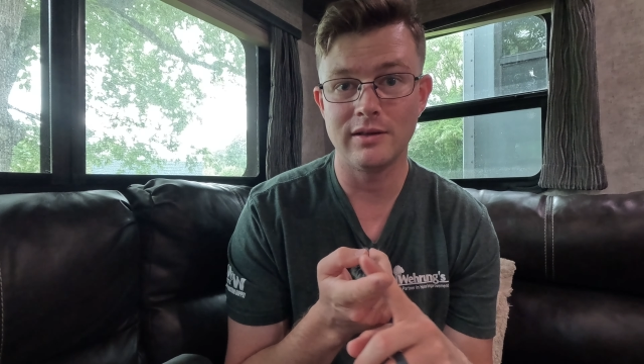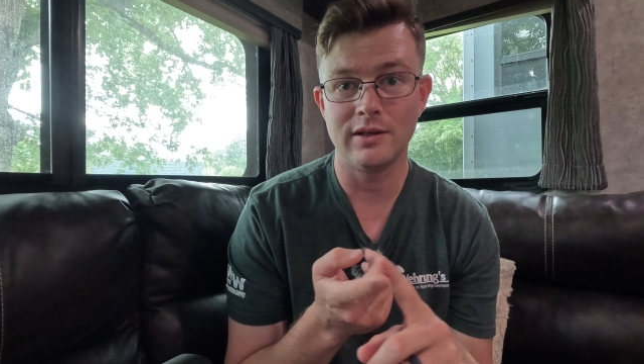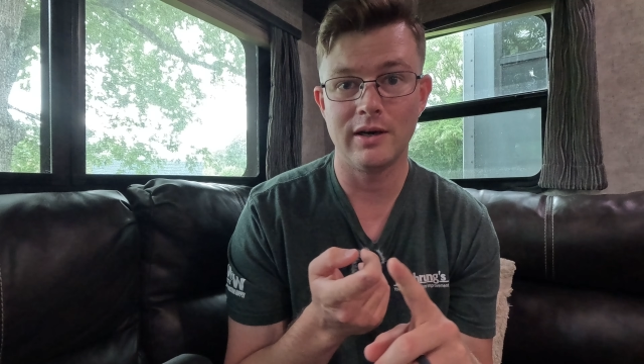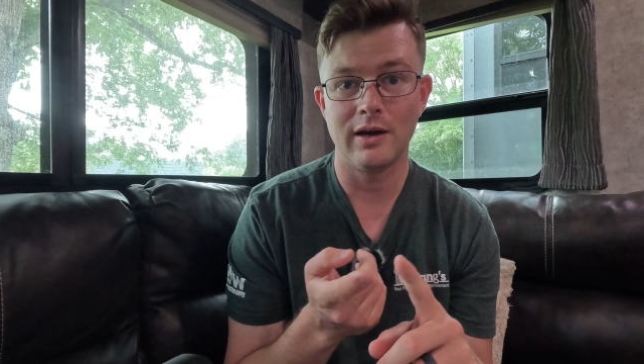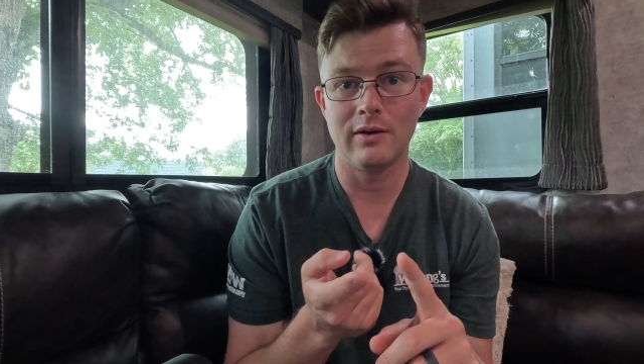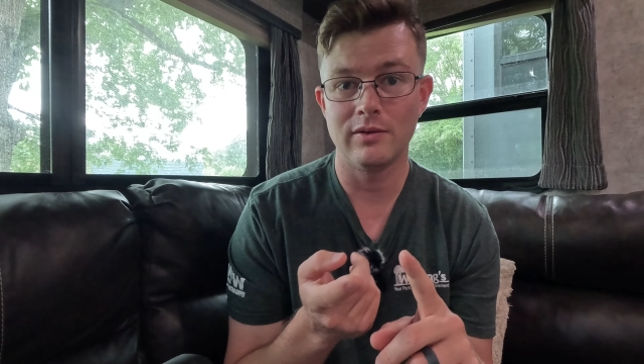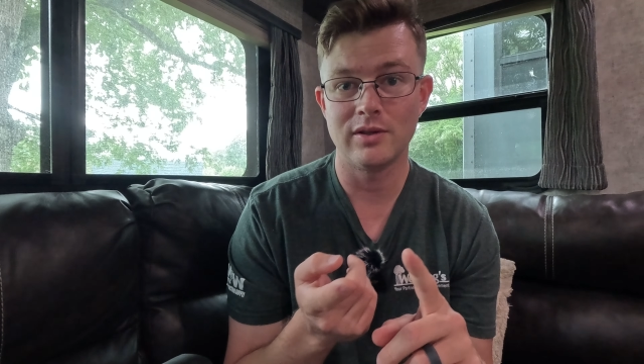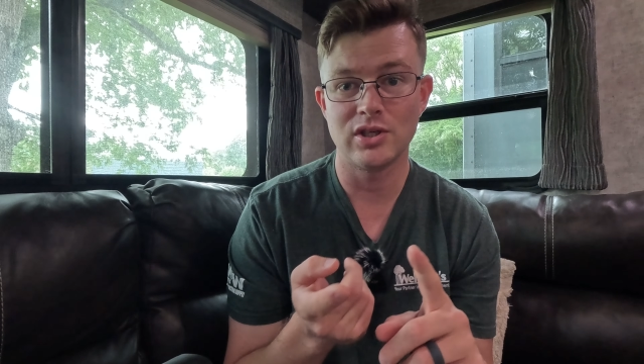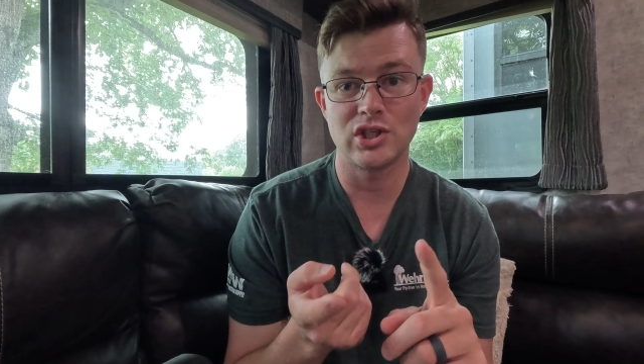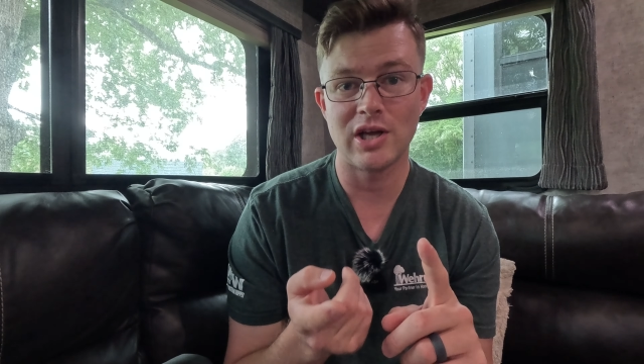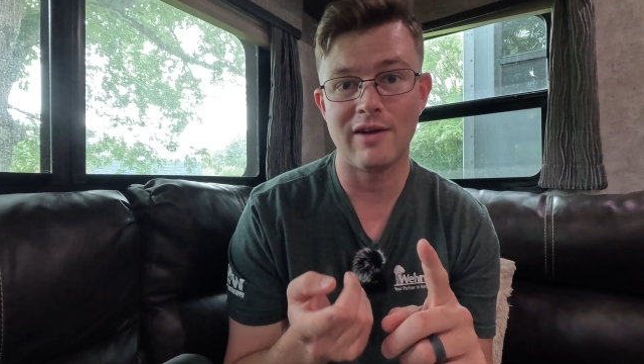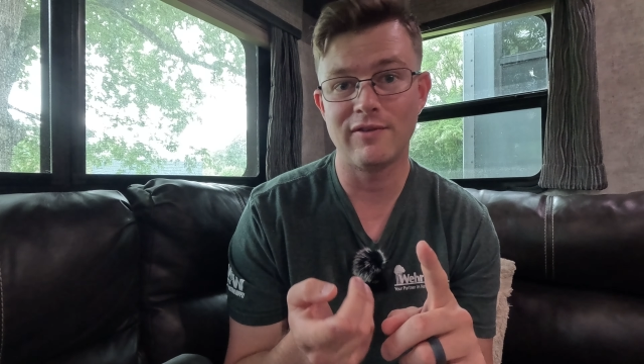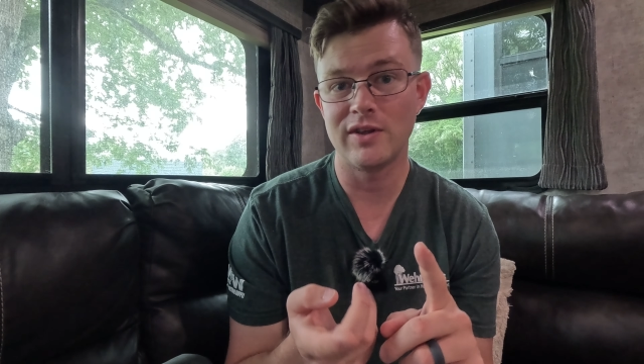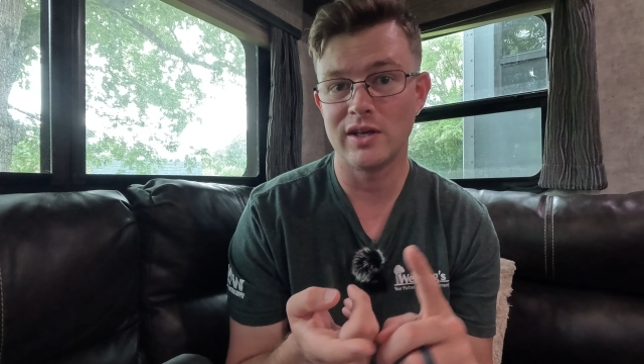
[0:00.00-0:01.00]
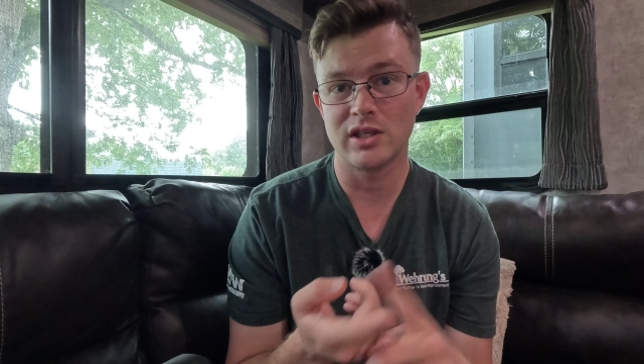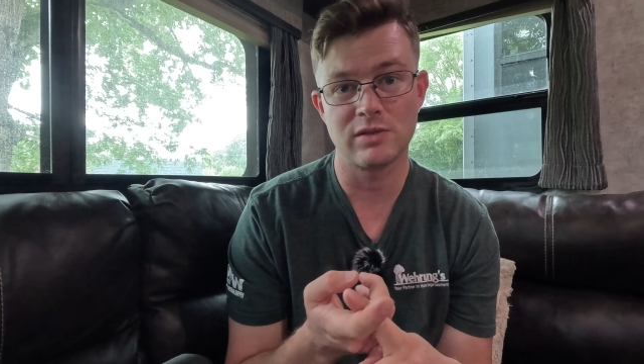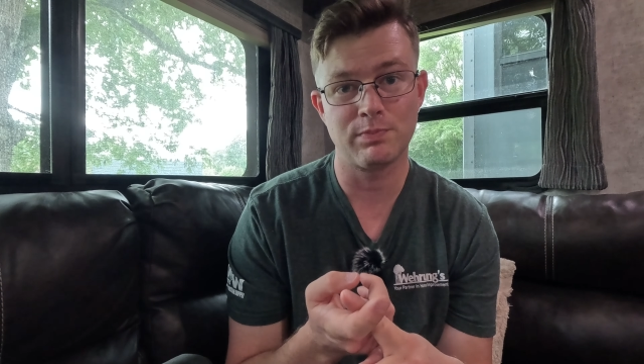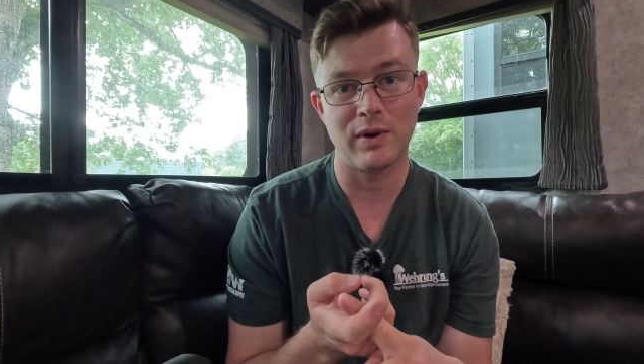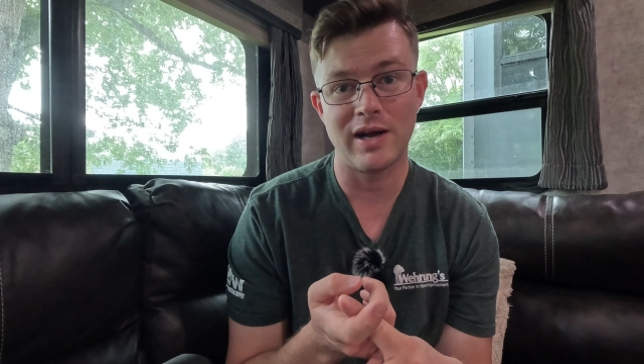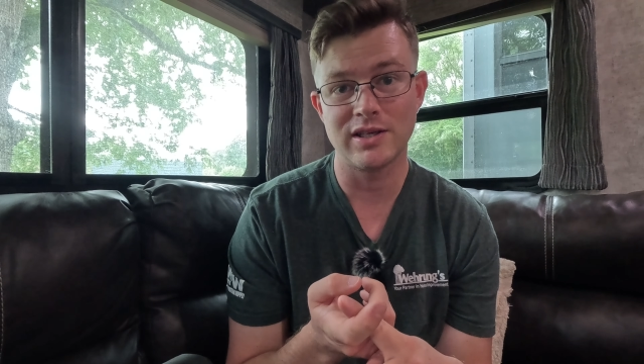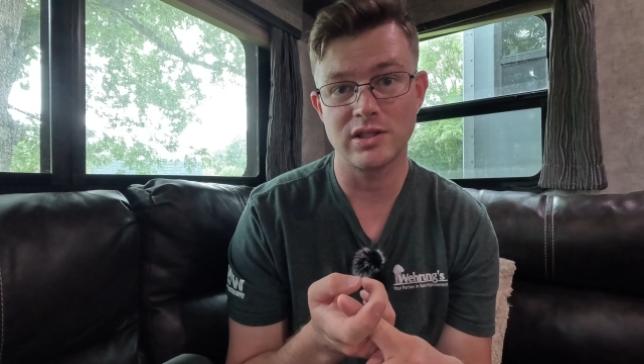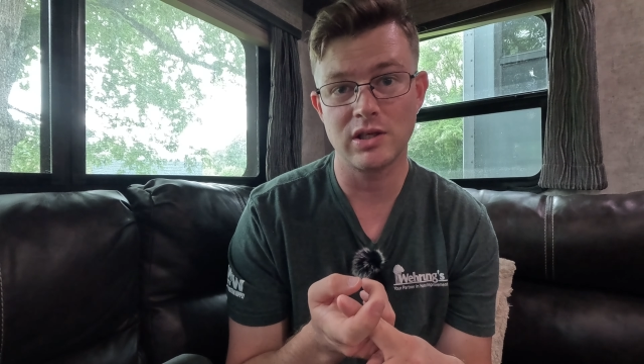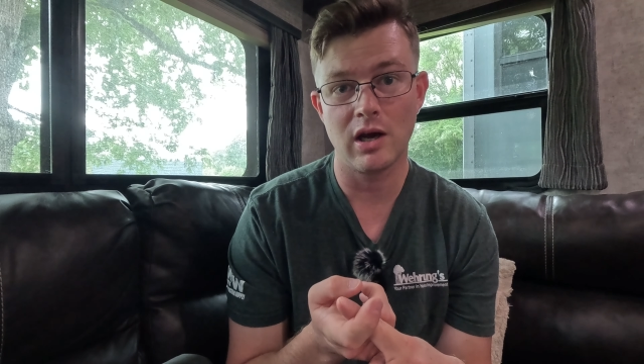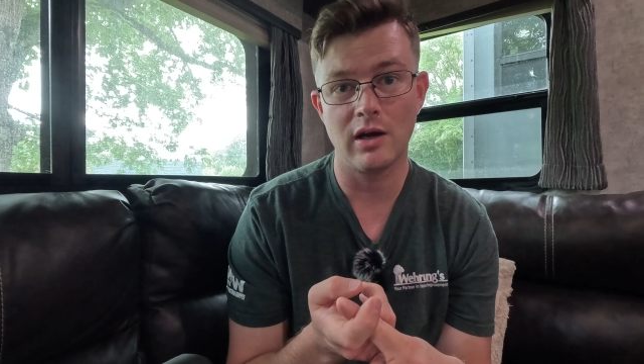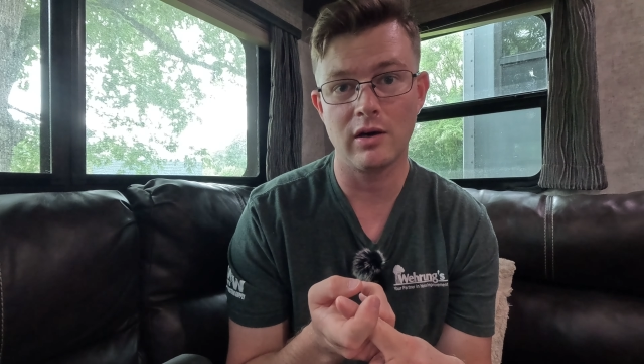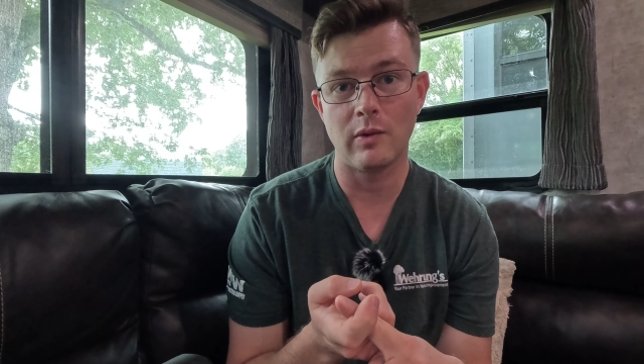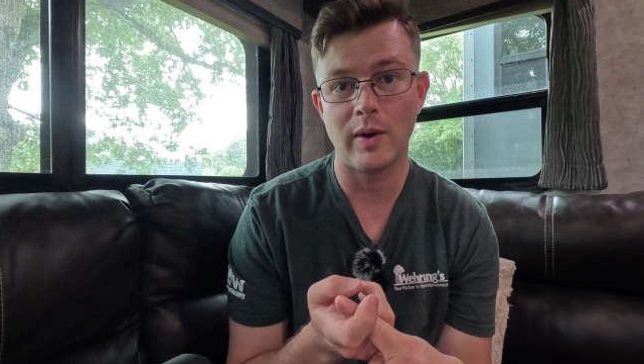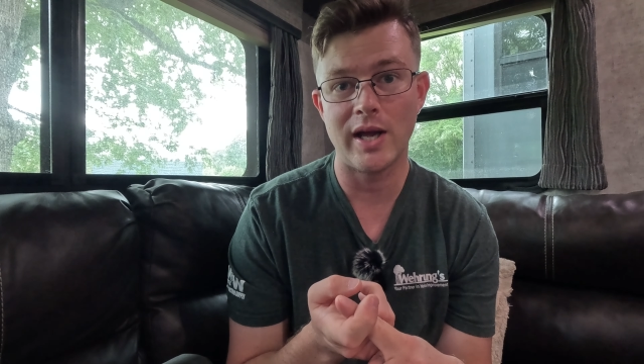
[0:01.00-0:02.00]
The Chevy Express
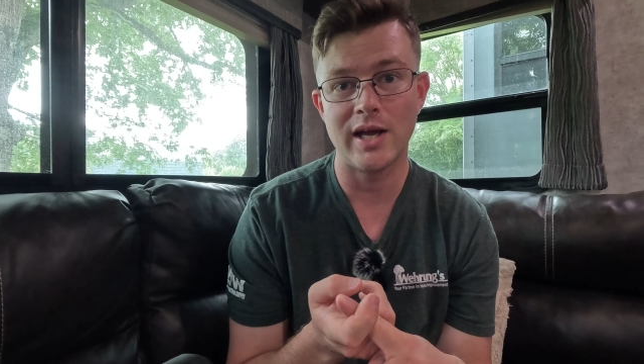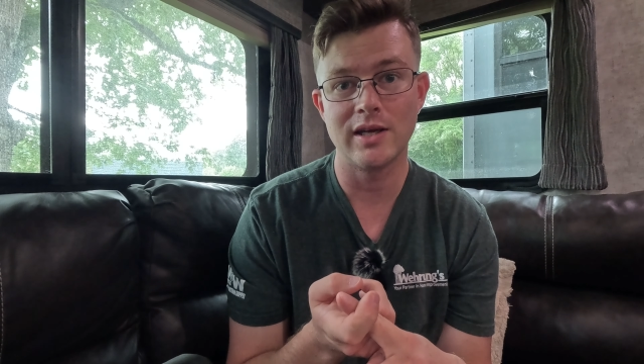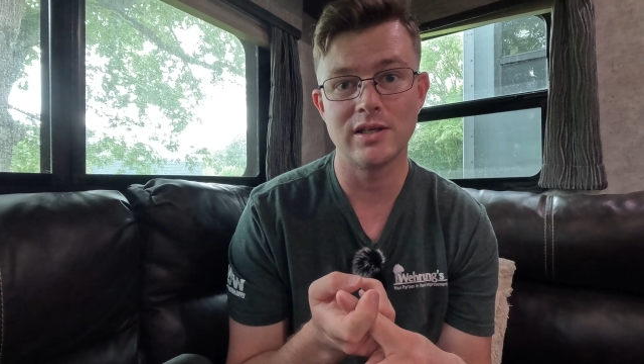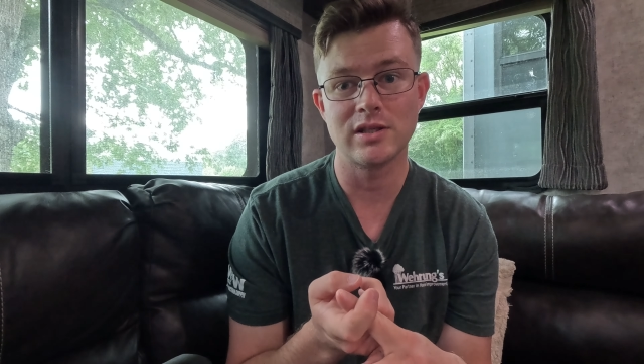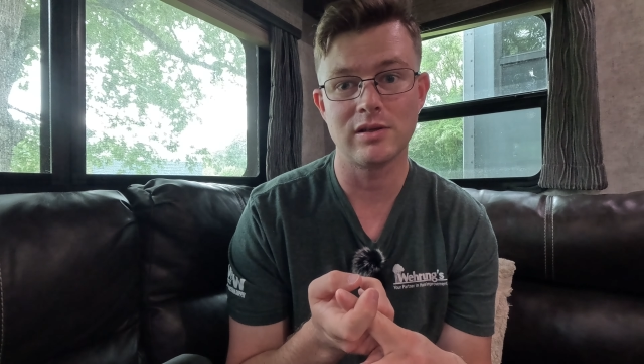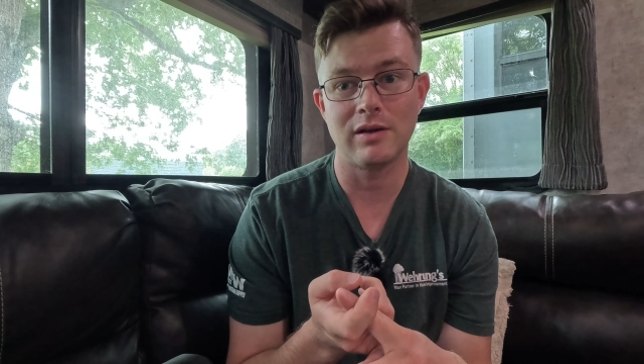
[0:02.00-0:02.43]
cutaways,